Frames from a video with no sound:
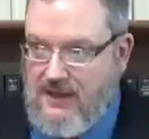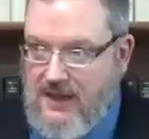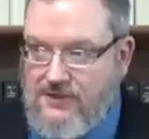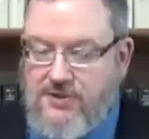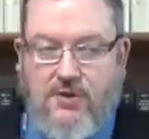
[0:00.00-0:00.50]

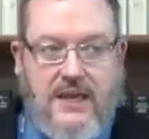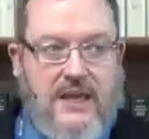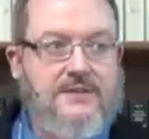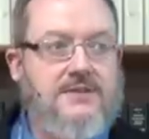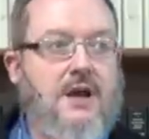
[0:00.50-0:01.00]
And so he
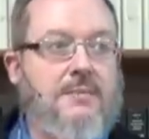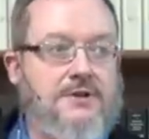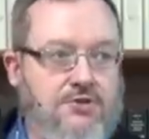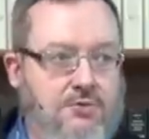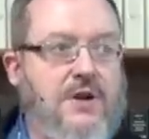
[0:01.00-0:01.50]
has come
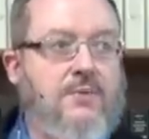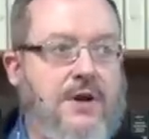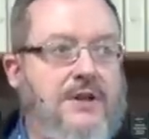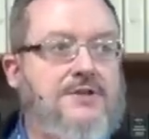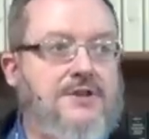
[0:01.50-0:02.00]
as three
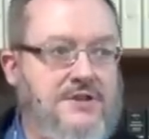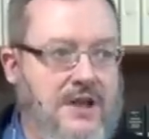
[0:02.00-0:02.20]
witnesses